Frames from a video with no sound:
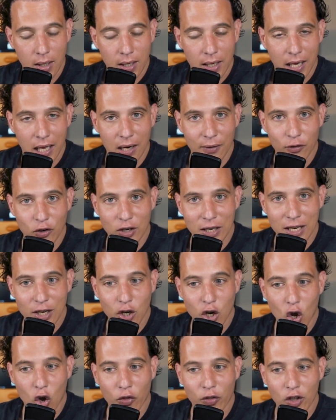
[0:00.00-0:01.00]
And if you
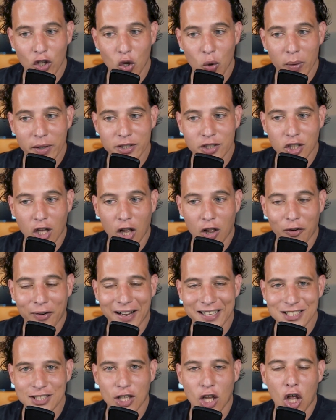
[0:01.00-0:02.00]
didn't know, the US dollar
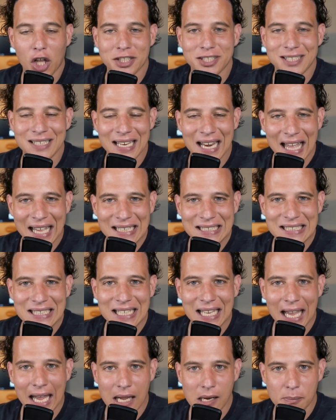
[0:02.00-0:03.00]
has lost
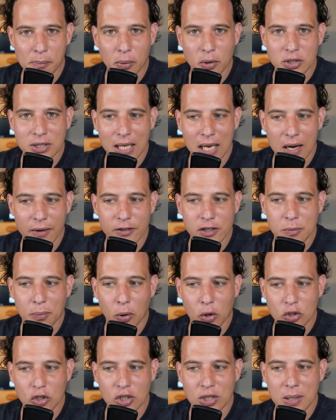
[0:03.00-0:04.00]
98% of its
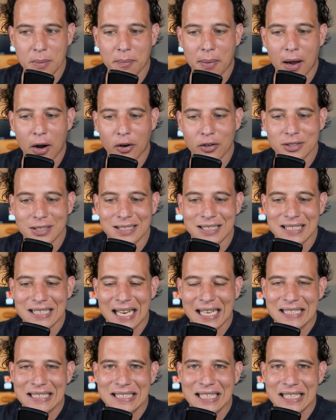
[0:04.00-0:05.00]
purchasing power since
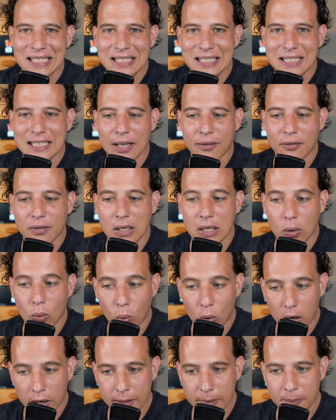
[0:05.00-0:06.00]

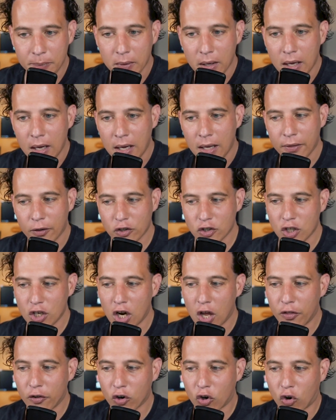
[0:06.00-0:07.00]
1971. There's
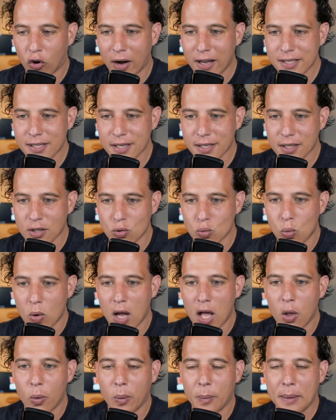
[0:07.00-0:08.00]
another crisis as
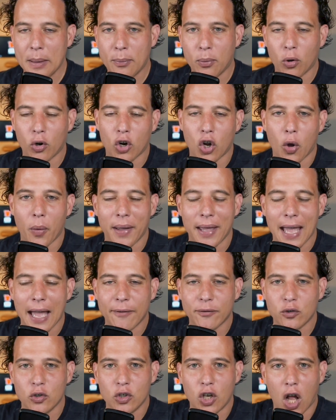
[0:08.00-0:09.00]
well where people are going
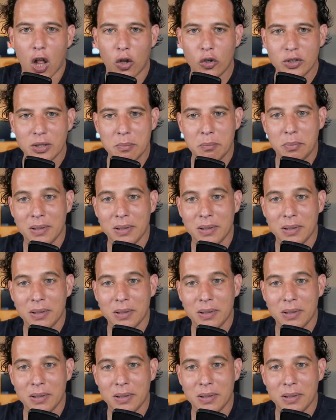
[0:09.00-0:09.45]
after dollars in